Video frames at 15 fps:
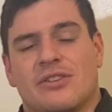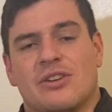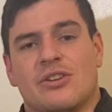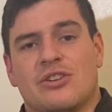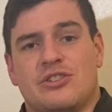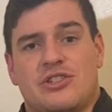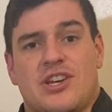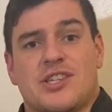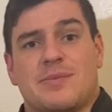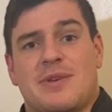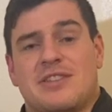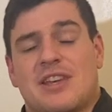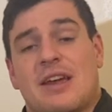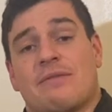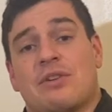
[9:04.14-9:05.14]
little
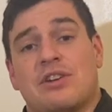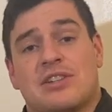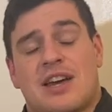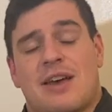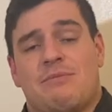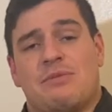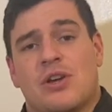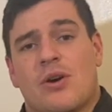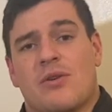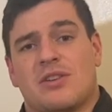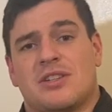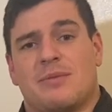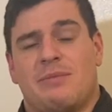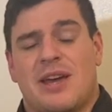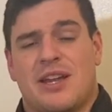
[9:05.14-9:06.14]
adjustments every time you go
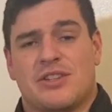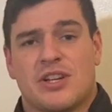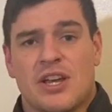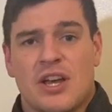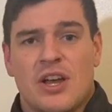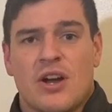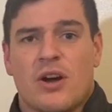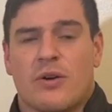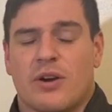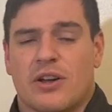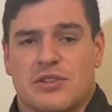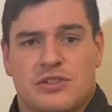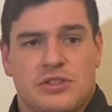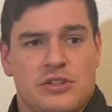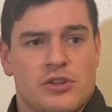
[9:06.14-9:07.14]
into bench, or
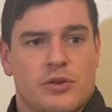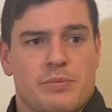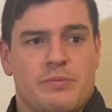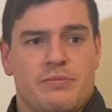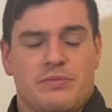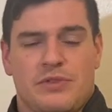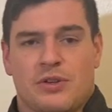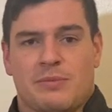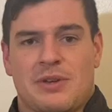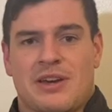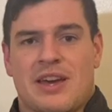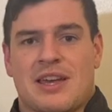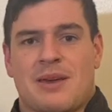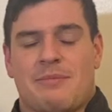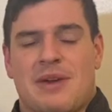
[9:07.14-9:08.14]
else you'll be
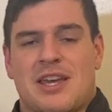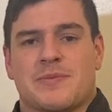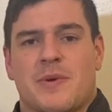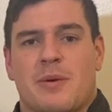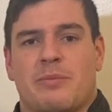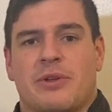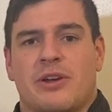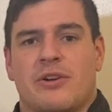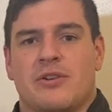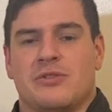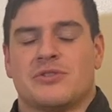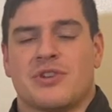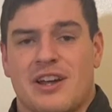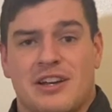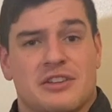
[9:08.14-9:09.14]
like a baseball player
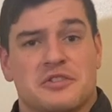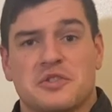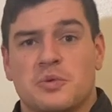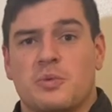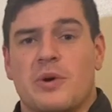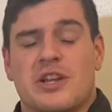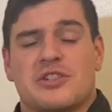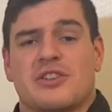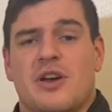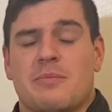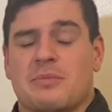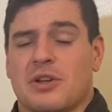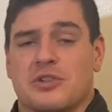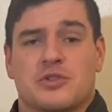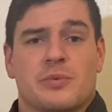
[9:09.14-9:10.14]
who's trying to switch
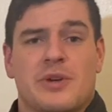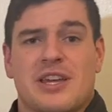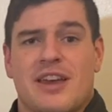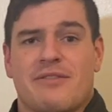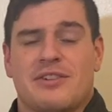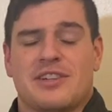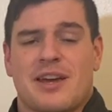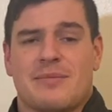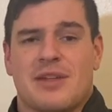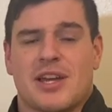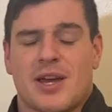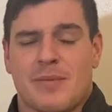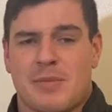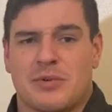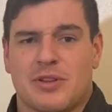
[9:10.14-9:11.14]
up their swing every time they
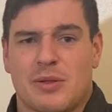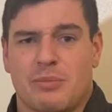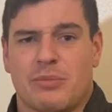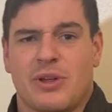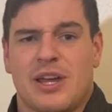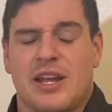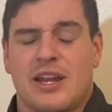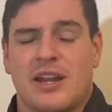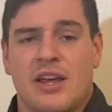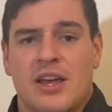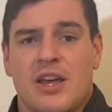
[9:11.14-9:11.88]
come up to the plate.